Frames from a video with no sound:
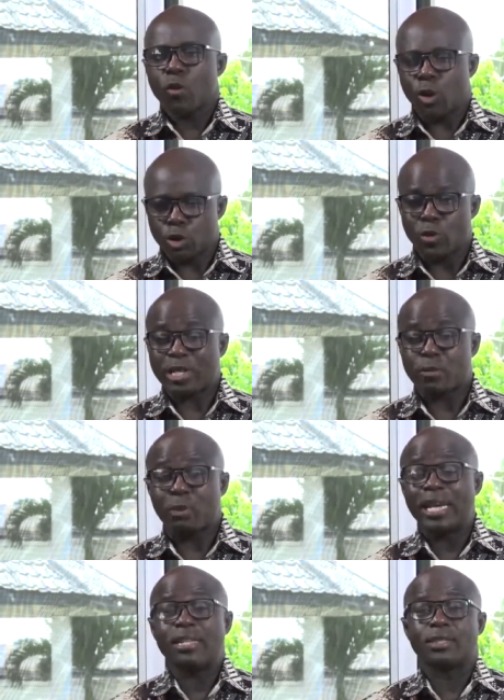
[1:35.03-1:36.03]
We also
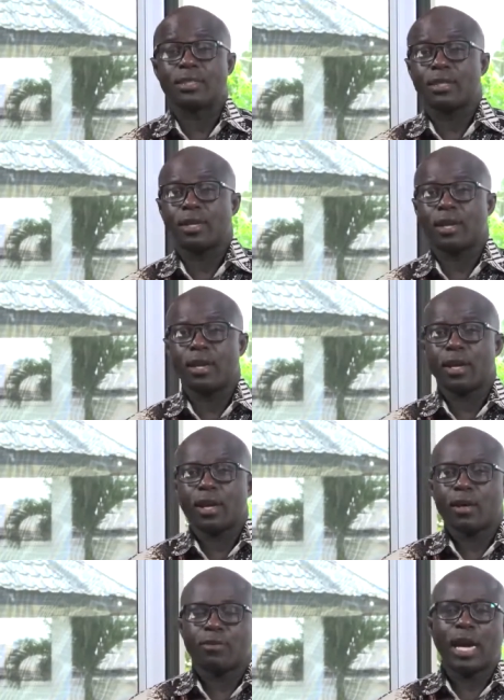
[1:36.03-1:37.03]
explained
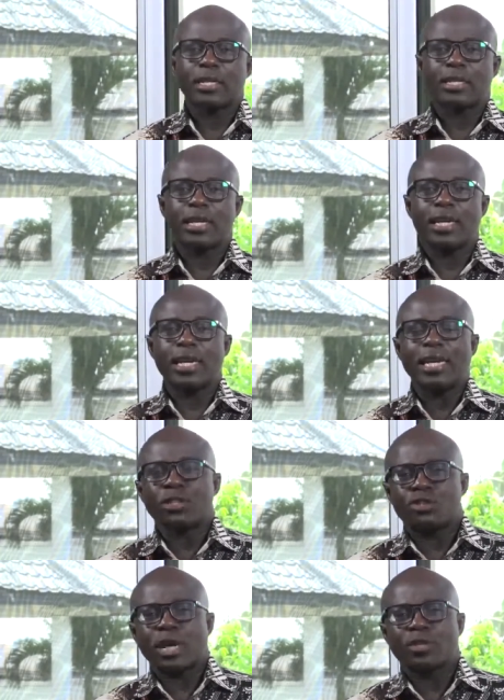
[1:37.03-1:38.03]
that
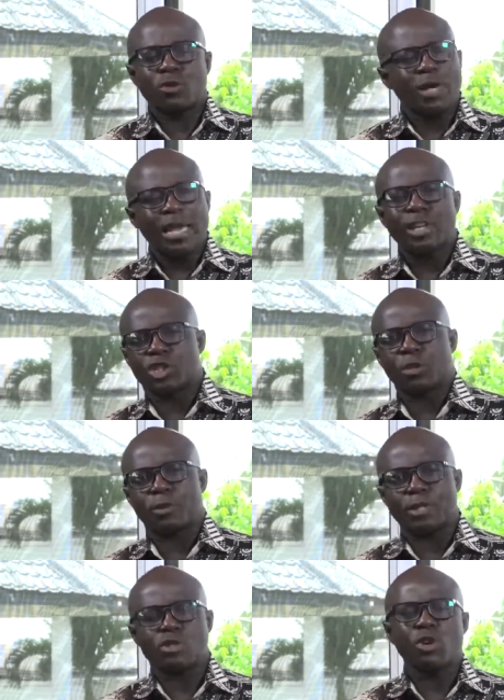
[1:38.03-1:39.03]
in trans
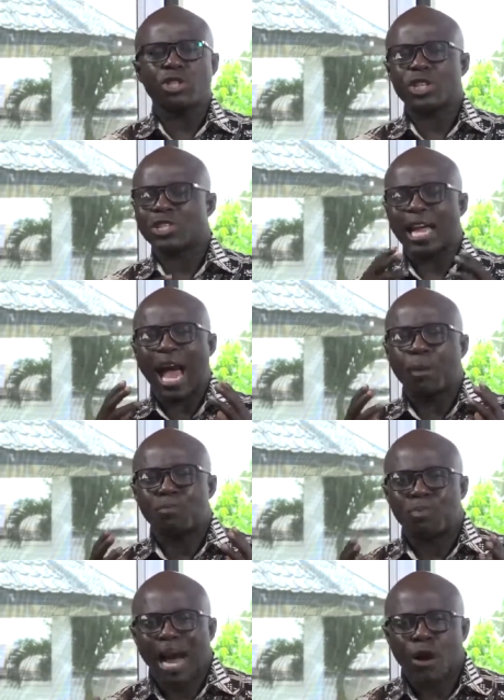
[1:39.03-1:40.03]
relationship, is not just
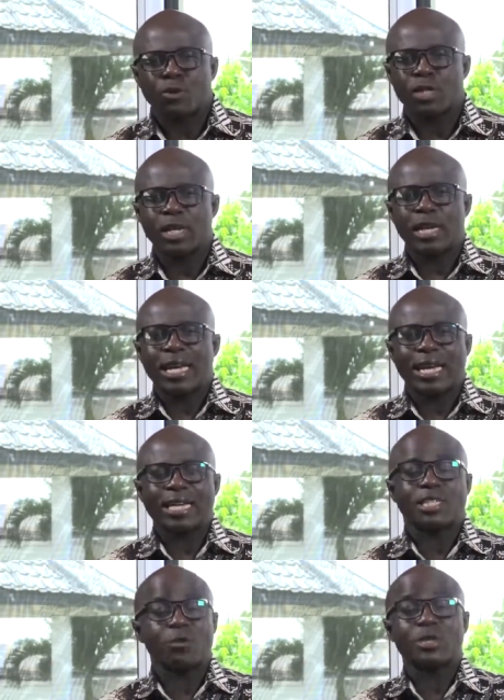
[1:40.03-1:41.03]
about
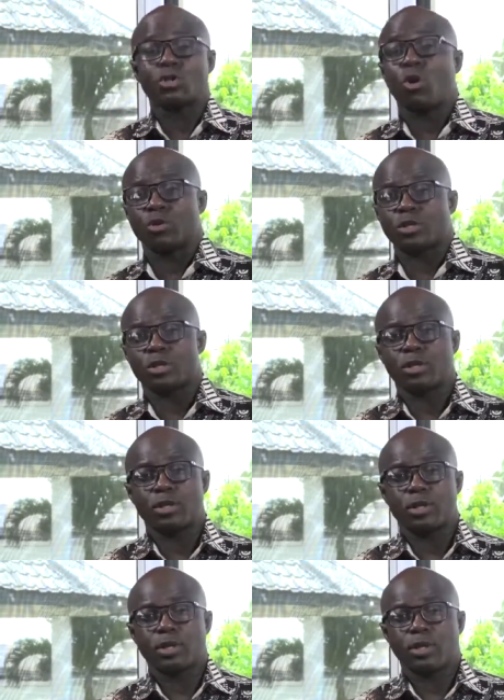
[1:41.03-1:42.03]
getting results
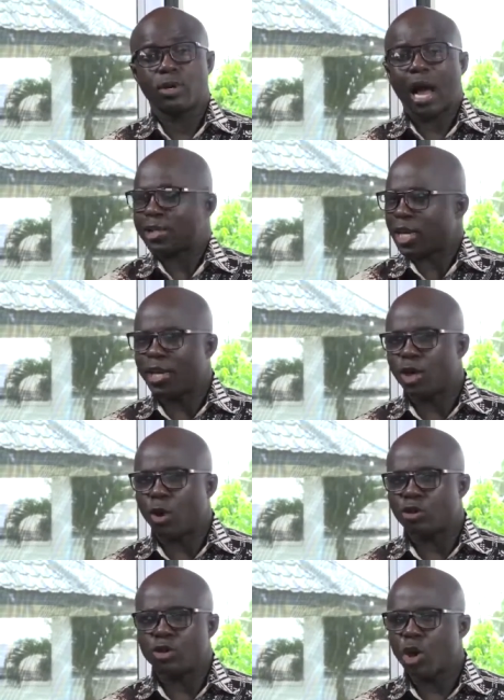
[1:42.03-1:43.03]
at any
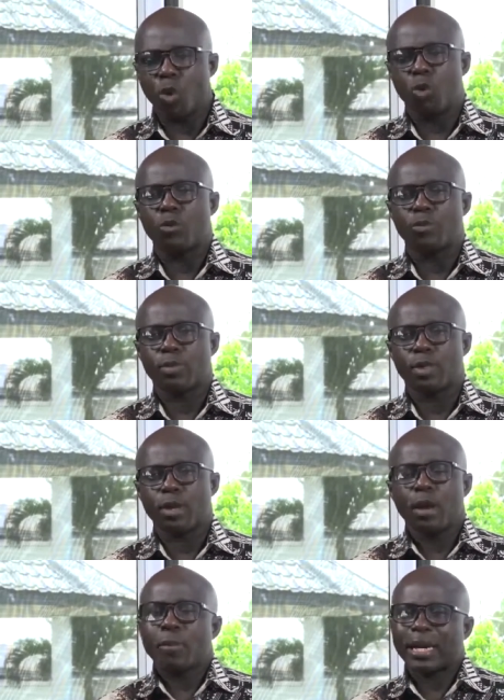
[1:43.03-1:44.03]
cost, no.
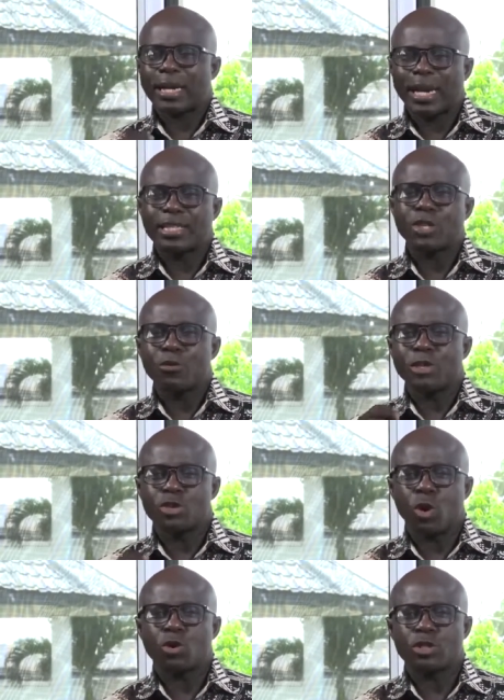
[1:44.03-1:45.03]
But getting
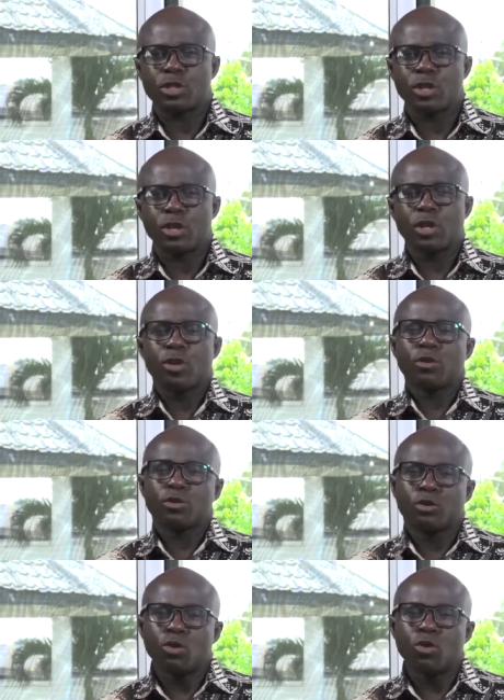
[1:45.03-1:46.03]
results
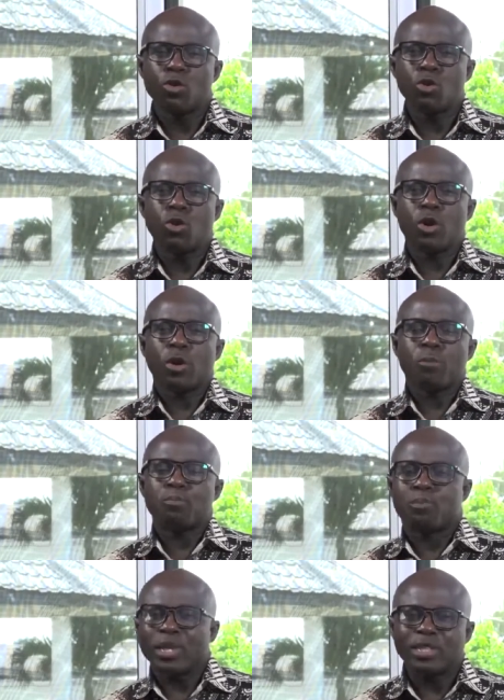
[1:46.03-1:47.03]
through
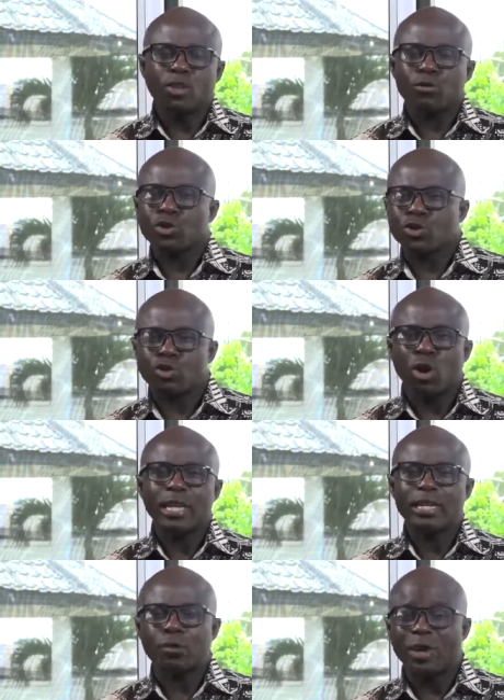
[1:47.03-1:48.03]
building of
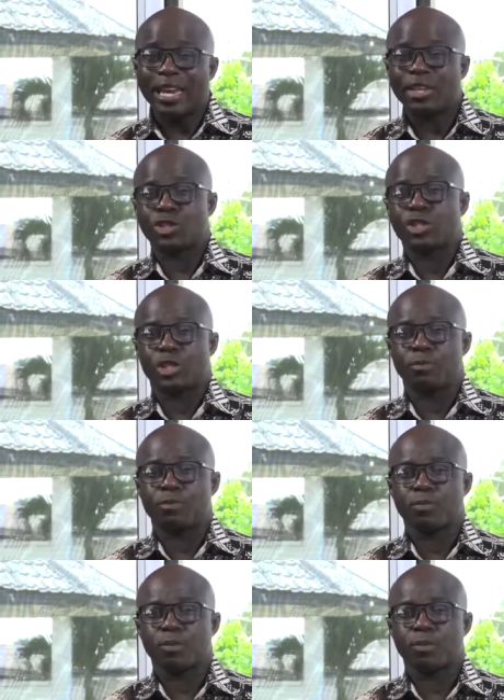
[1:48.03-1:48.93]
solid relationship